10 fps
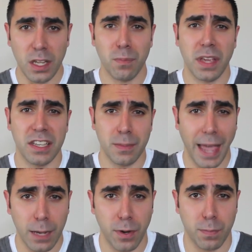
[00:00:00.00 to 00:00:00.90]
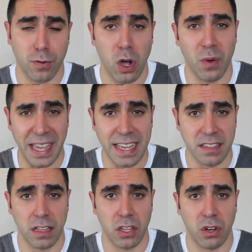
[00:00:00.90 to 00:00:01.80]
Because MacBook Pro
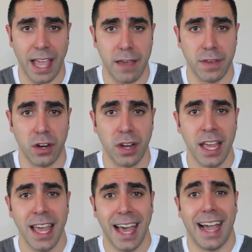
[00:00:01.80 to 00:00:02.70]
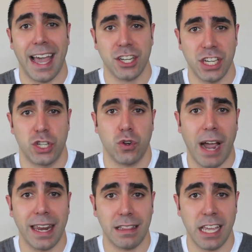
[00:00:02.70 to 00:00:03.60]
is a little heavier, I actually
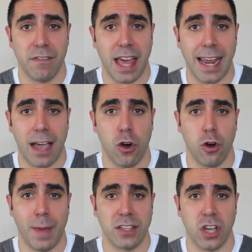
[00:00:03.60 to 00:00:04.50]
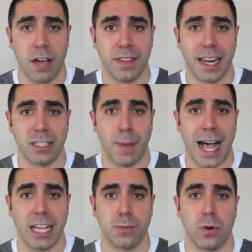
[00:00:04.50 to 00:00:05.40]
try to leave that at home as often as
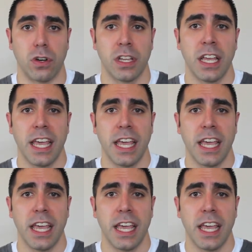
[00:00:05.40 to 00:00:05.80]
possible